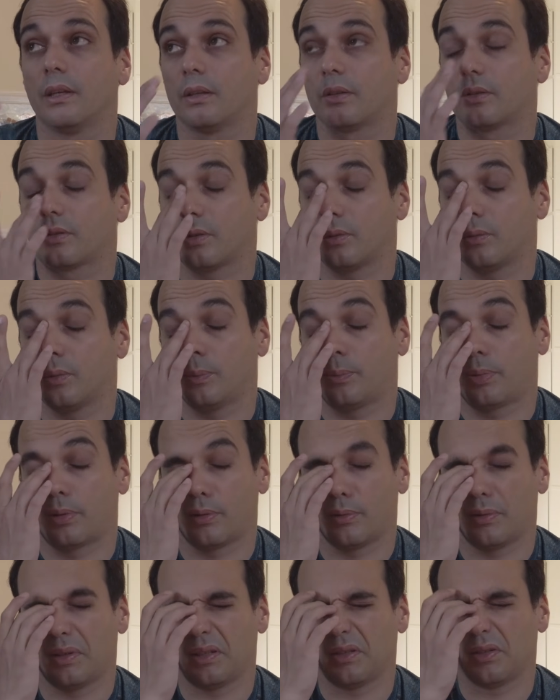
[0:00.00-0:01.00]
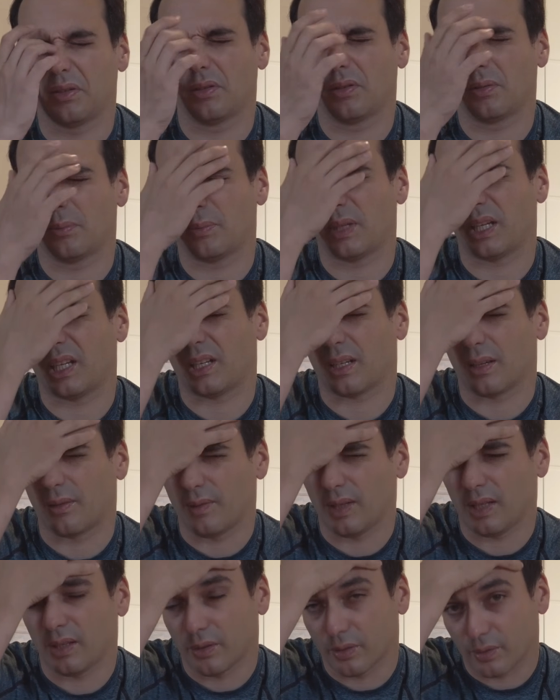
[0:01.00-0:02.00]
So we're probably gonna make a
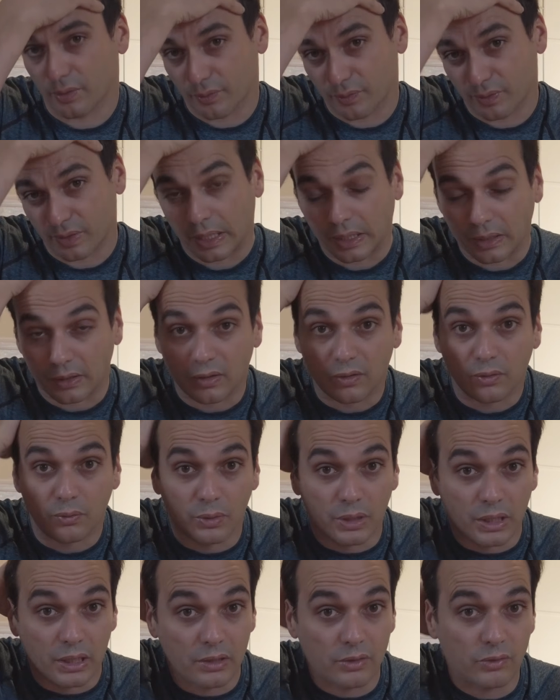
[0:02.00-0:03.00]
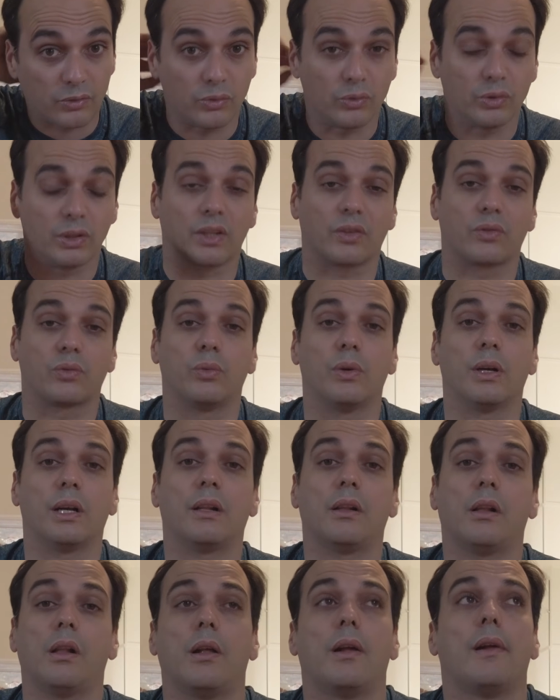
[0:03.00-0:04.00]
video of that really soon as
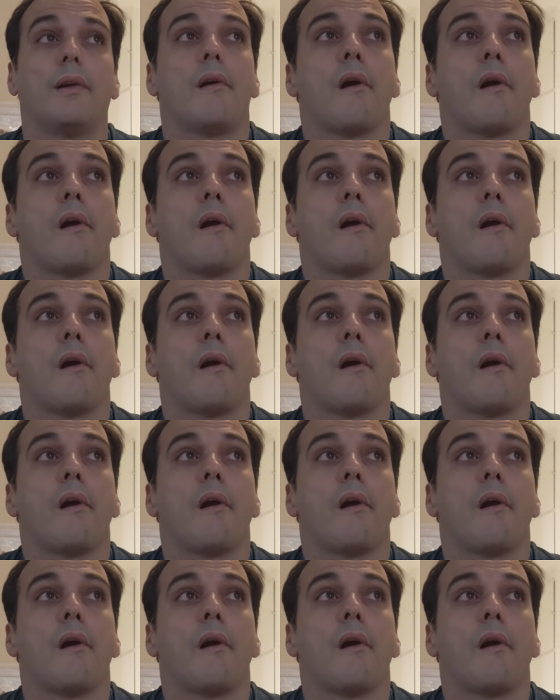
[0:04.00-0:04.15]
well.